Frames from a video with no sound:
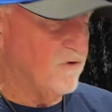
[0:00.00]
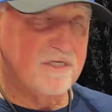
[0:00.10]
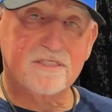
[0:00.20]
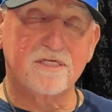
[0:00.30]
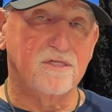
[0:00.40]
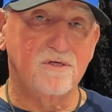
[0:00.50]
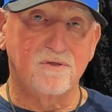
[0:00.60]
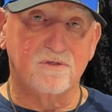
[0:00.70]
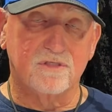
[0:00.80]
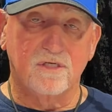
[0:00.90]
us to
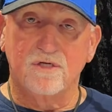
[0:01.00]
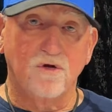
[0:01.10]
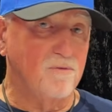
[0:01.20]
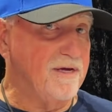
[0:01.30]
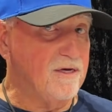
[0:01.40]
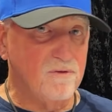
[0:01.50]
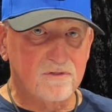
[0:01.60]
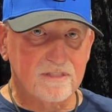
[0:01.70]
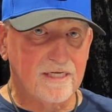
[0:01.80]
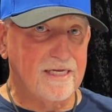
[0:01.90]
lose. No me
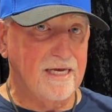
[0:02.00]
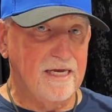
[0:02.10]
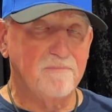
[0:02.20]
gusta que